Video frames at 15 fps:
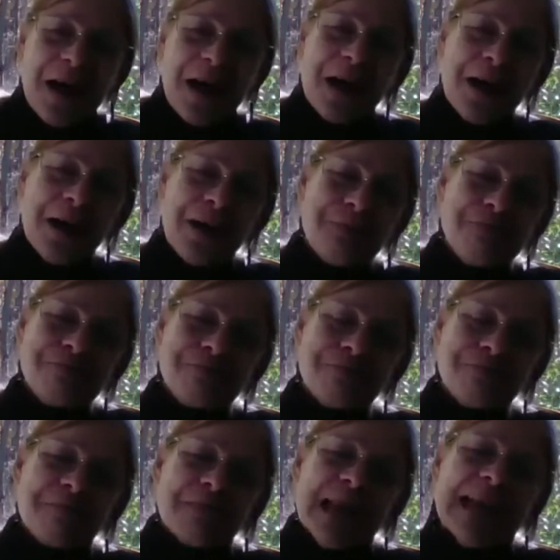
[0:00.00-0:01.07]
and
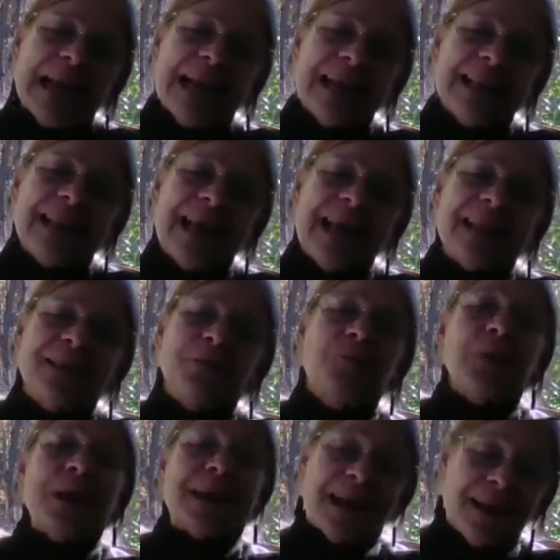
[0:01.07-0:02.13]
then the
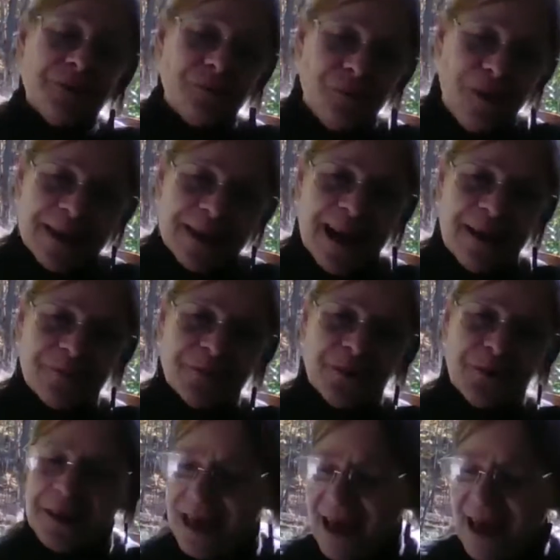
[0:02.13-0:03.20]
weekend right
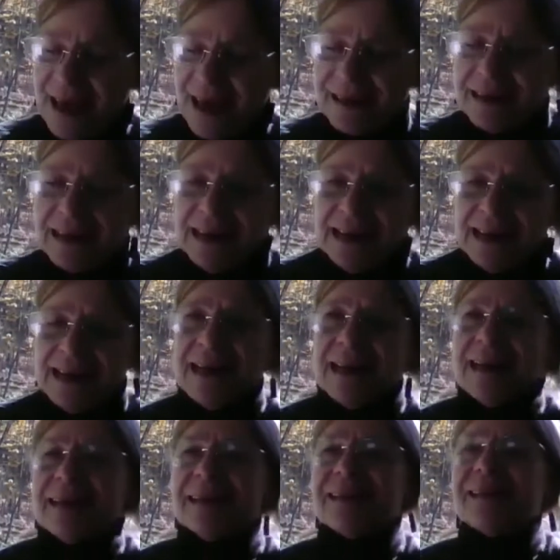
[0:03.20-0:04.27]
after that
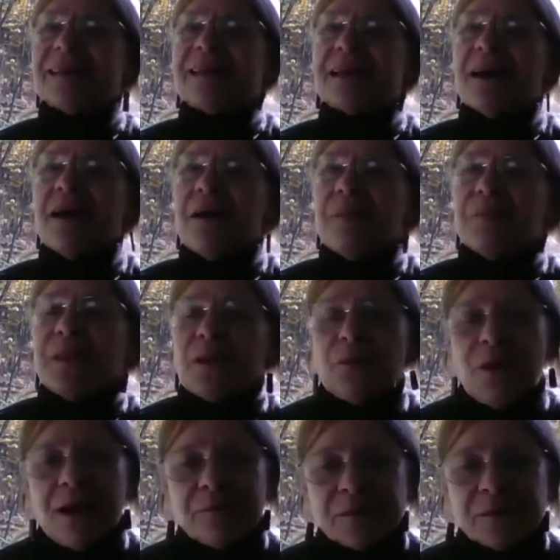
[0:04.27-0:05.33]
is the
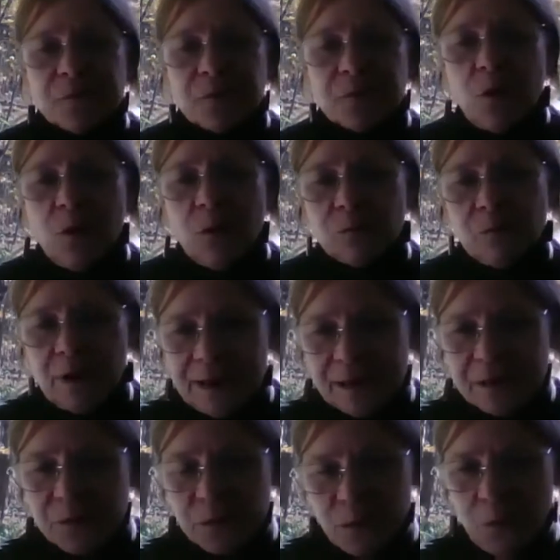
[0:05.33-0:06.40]
Crafts of
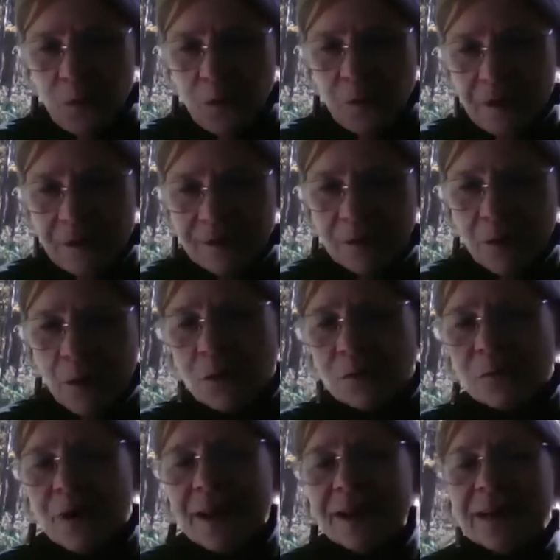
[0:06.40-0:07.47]
Colrain tour.
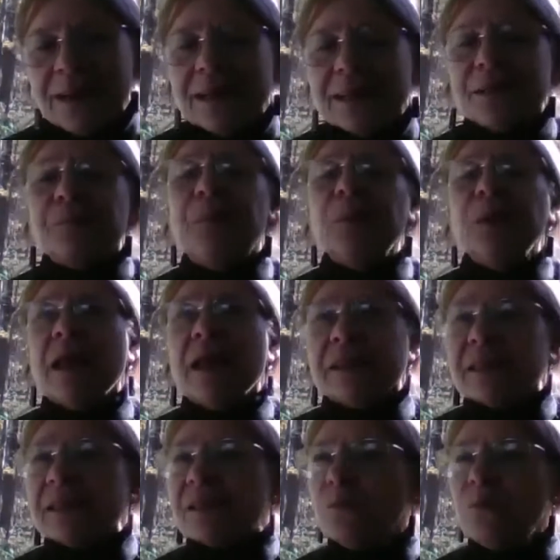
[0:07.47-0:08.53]
Colrain is
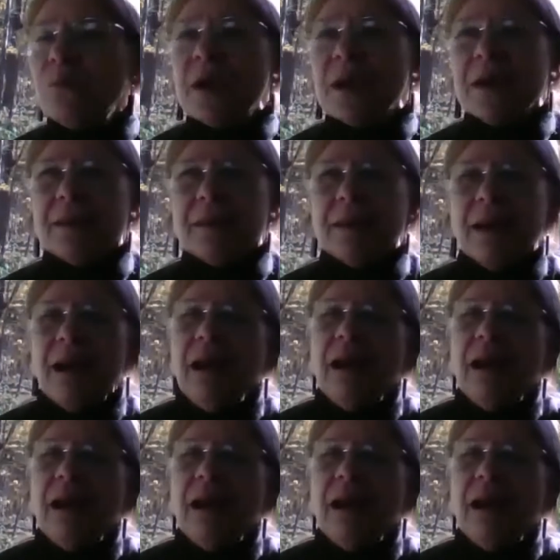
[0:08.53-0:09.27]
blessed with